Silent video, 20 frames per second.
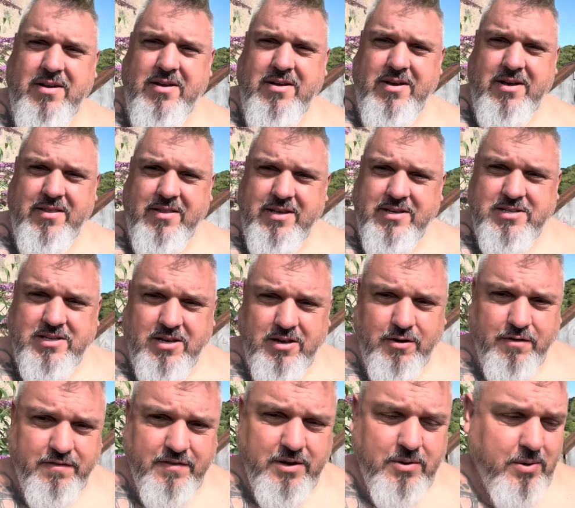in this
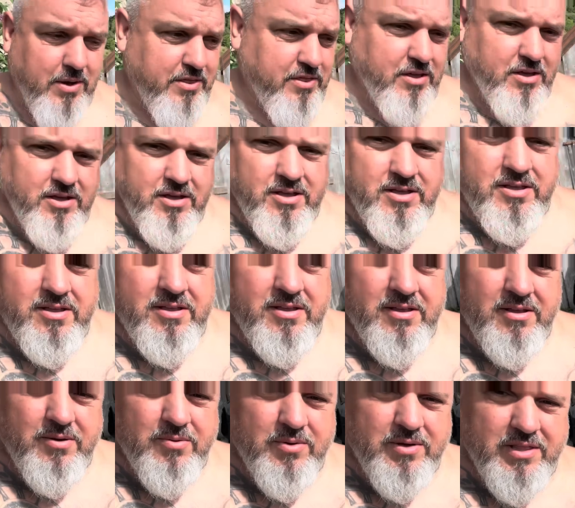lovely weather
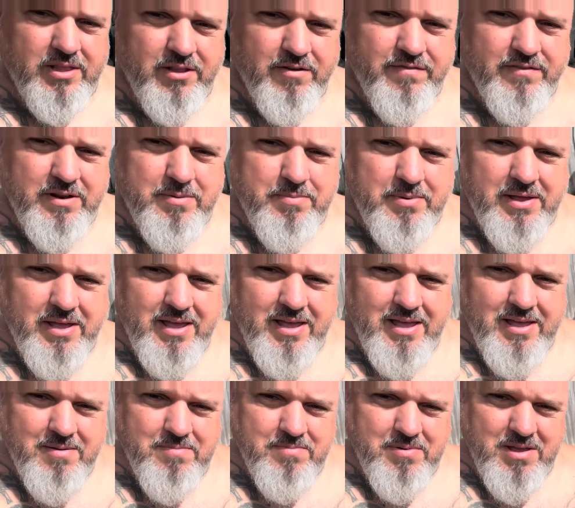with lovely
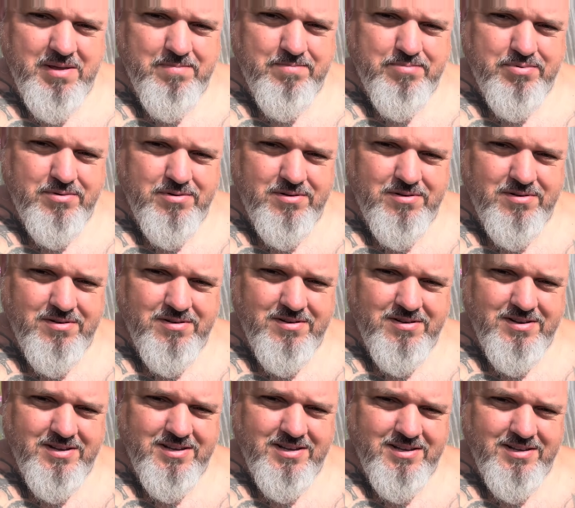Bear. Bear
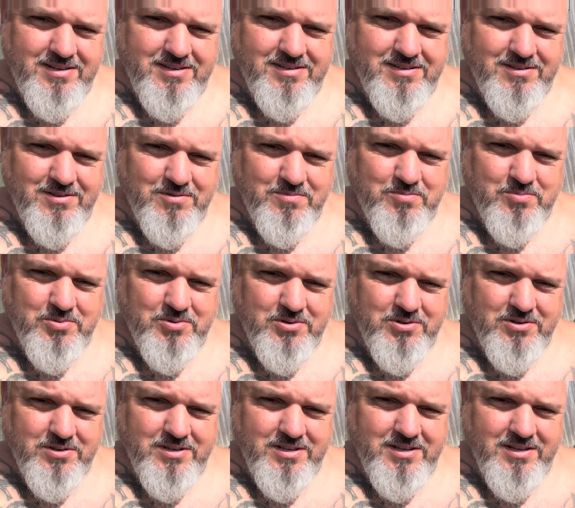boy, good
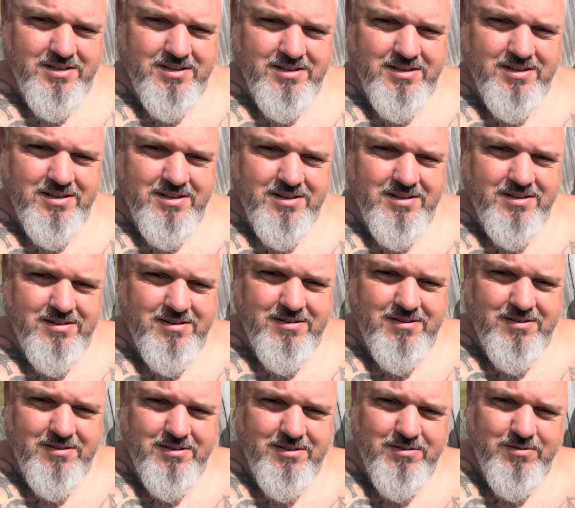boy.
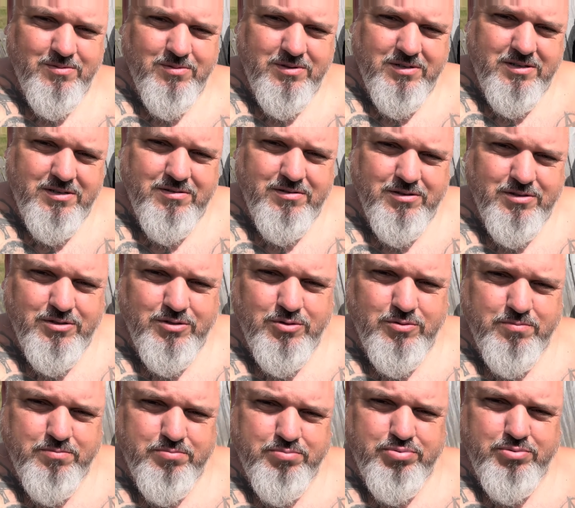Oh, you are a good
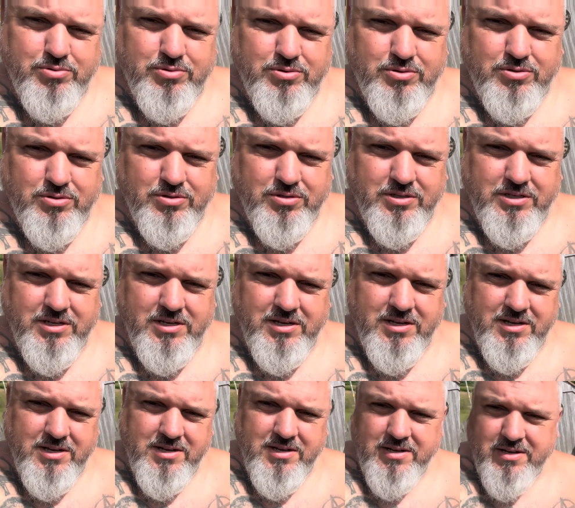boy.
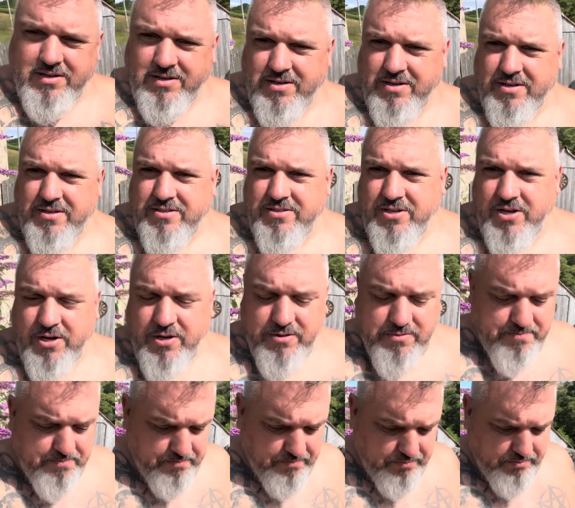So
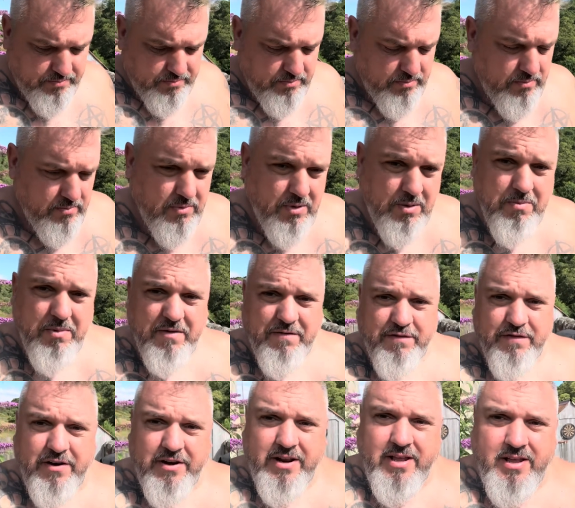me and
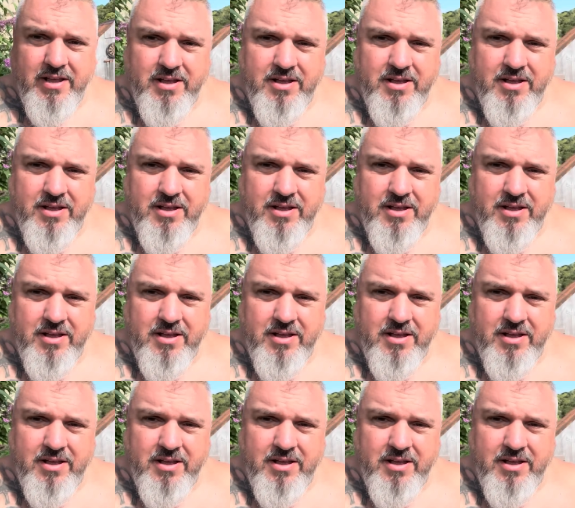Freddie